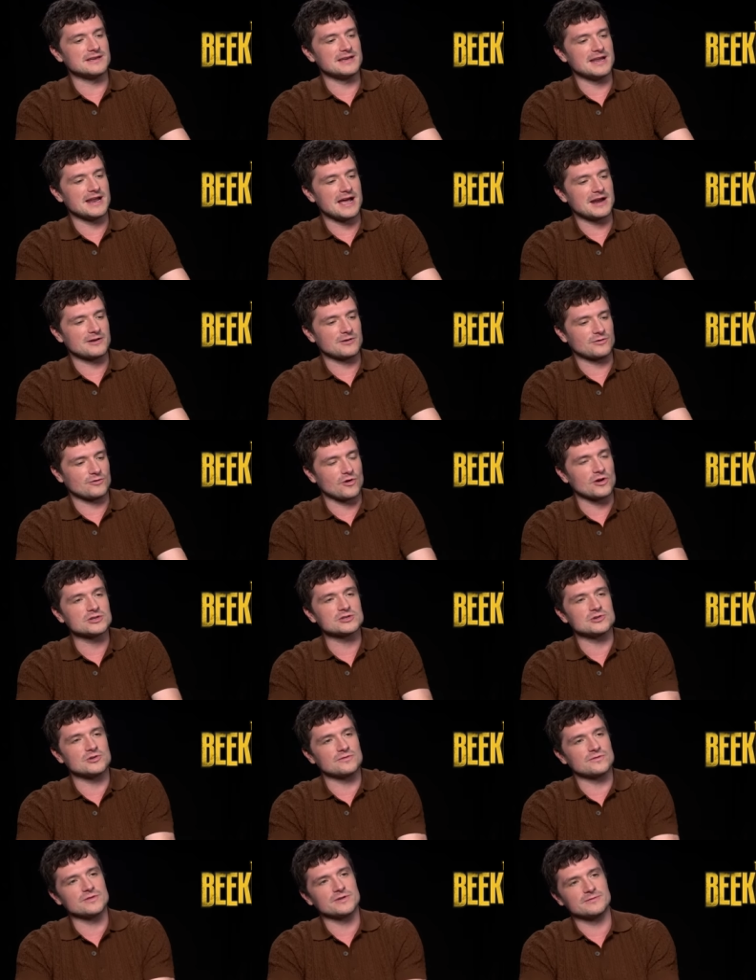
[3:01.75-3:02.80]
it had
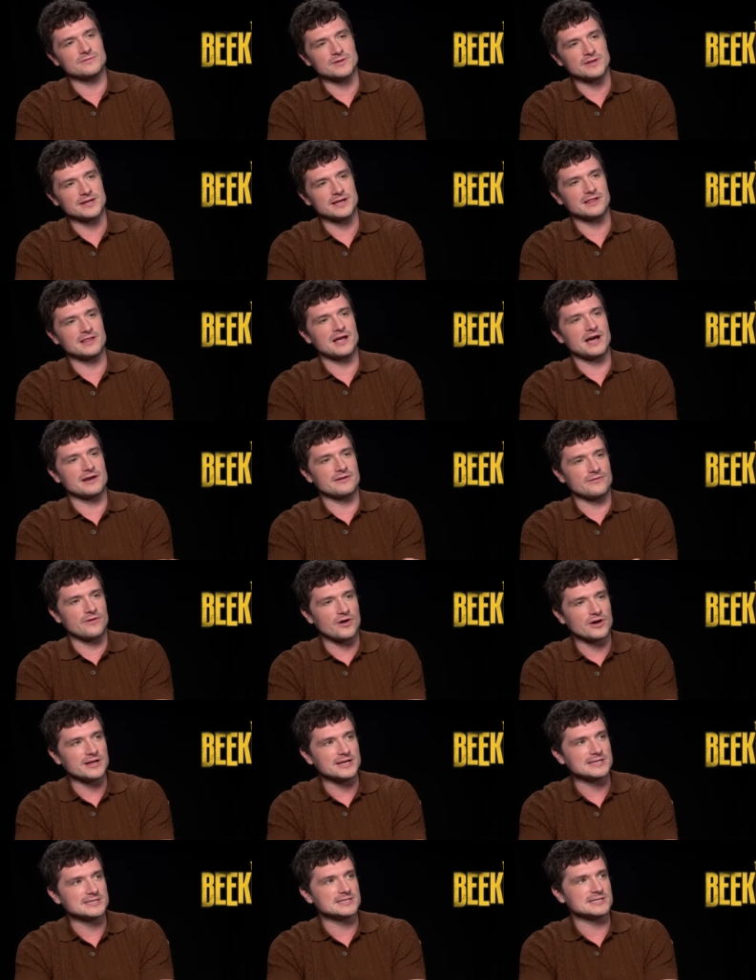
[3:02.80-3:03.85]
crossover, and really a lot of
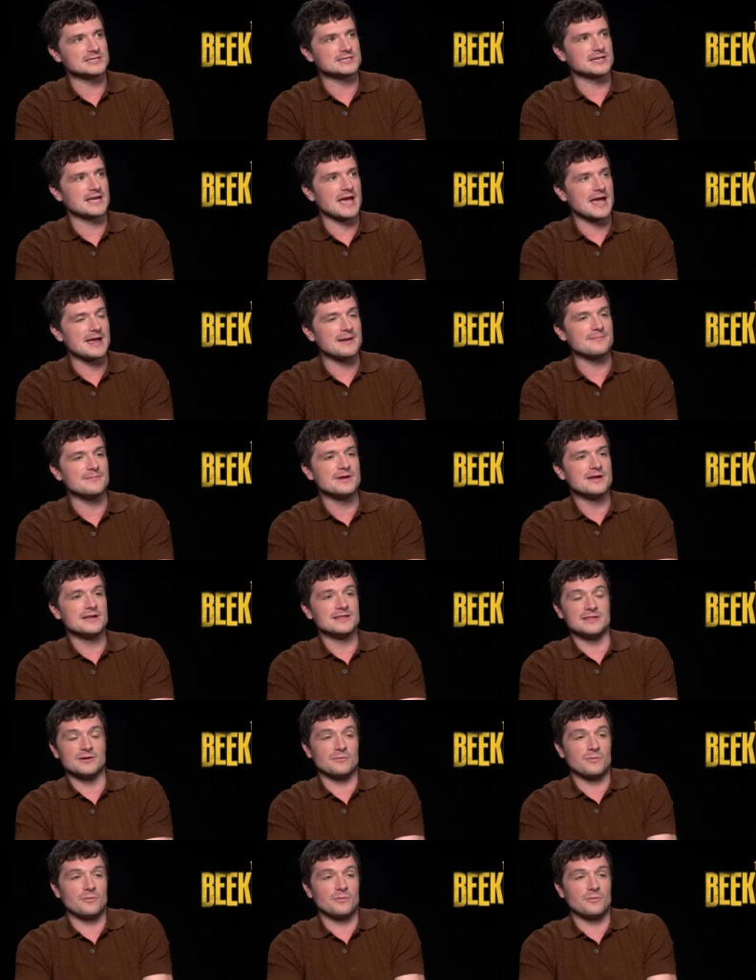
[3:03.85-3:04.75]
audiences came that